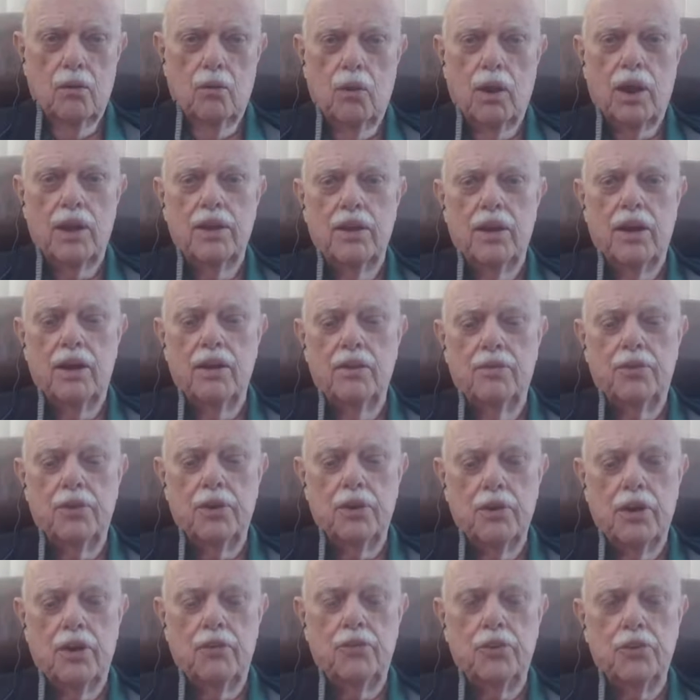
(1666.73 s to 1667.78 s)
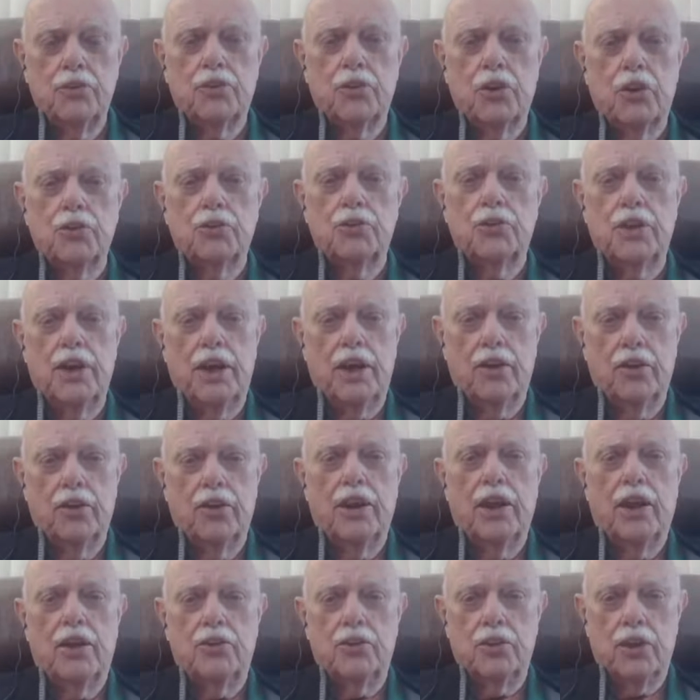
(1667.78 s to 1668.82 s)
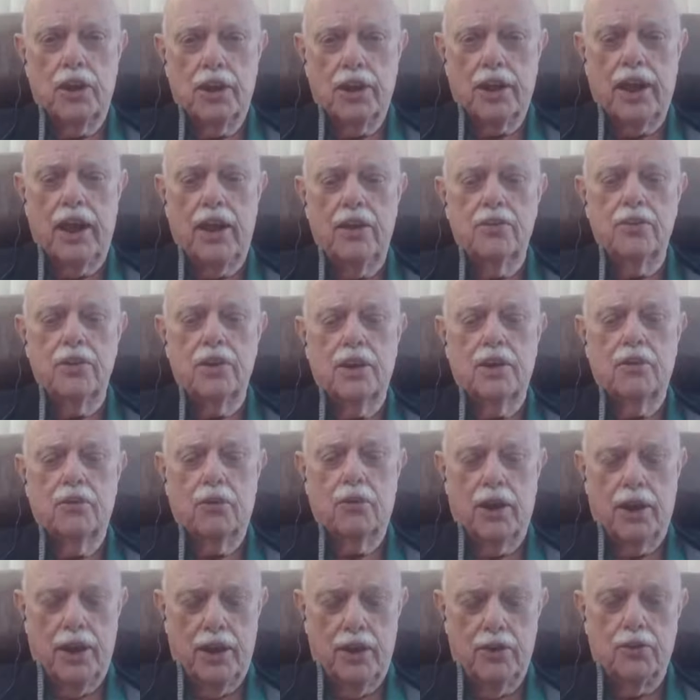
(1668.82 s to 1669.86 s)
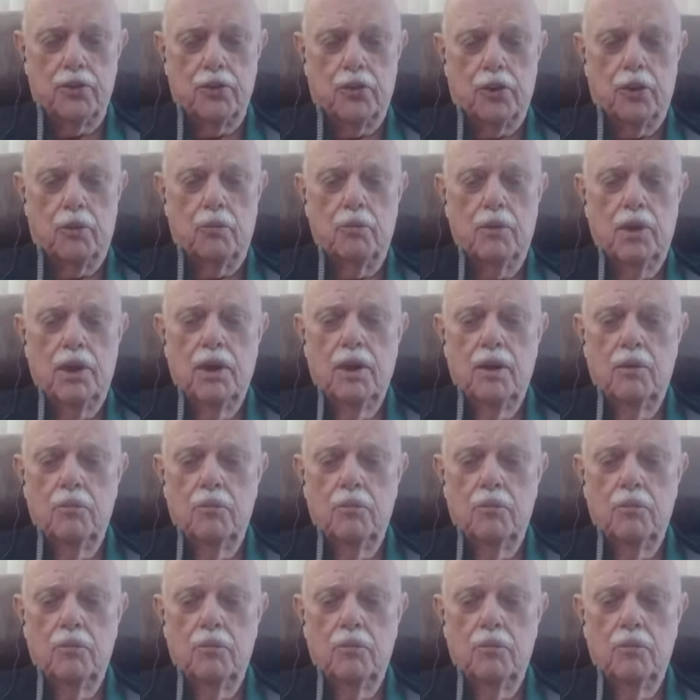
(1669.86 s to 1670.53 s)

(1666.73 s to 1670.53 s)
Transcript: Well, if you search the internet, you'll occasionally run into them,